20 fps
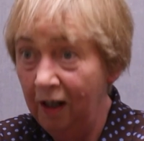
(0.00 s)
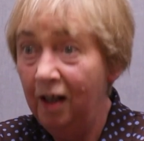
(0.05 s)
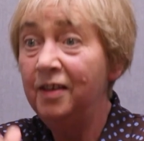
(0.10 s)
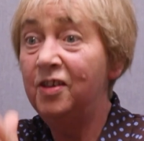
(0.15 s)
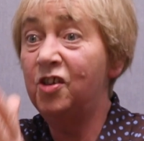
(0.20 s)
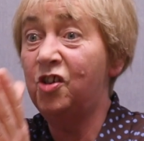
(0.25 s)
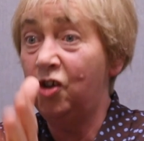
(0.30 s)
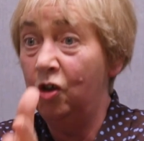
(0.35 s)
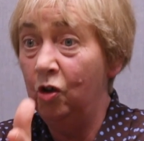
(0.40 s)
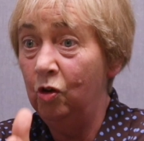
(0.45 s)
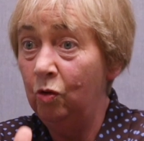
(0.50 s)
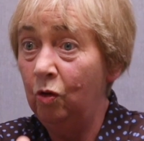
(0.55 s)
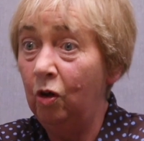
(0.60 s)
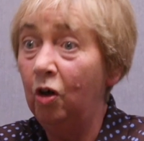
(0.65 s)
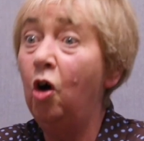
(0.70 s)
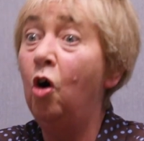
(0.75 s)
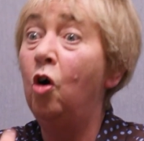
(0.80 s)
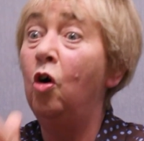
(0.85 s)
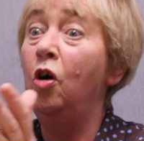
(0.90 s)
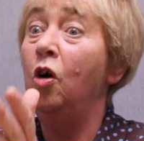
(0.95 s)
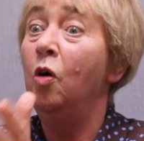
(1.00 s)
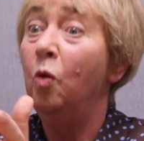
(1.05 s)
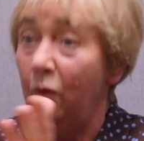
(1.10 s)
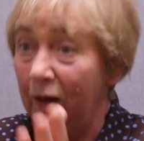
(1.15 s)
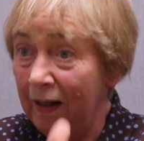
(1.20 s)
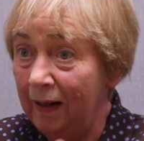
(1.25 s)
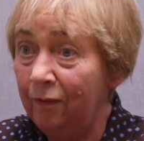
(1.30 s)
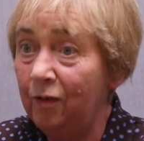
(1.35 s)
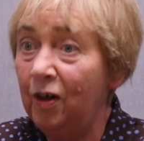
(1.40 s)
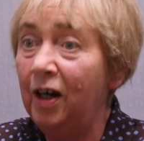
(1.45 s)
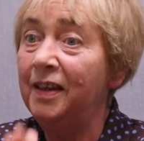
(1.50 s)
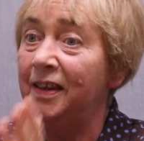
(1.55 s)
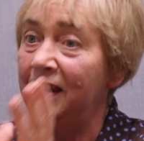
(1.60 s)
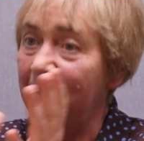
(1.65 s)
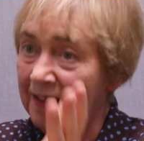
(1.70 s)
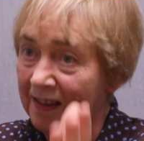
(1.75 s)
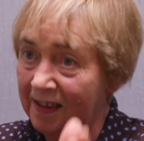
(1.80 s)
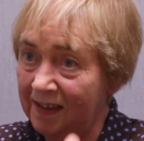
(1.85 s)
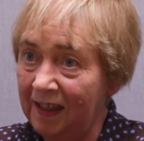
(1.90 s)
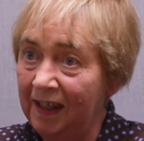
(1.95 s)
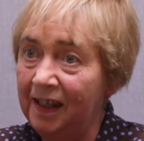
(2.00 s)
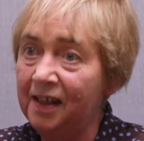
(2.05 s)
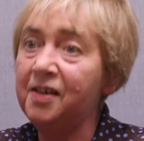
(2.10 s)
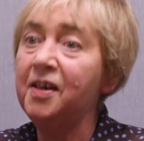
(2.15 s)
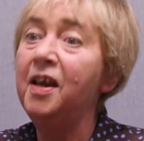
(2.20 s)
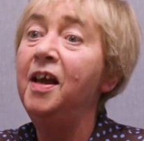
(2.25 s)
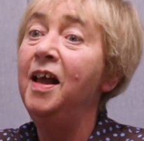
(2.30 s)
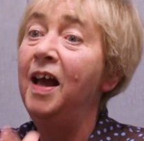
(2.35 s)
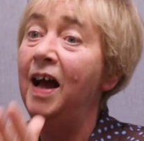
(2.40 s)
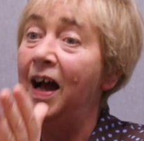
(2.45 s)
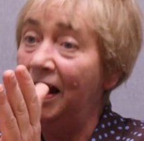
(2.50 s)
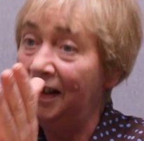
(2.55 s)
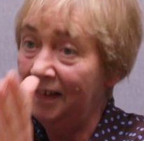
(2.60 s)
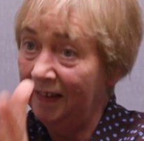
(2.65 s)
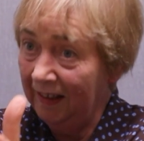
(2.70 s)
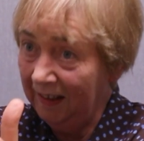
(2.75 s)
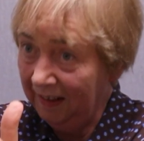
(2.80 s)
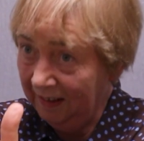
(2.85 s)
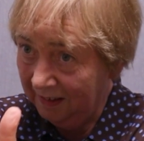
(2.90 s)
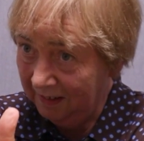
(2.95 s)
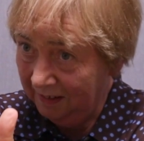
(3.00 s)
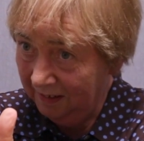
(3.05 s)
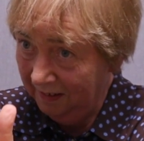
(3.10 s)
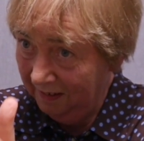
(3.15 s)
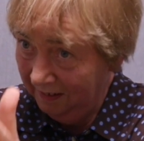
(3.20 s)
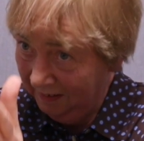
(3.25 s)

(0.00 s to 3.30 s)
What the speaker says: the school or whatever, and they can see it and they can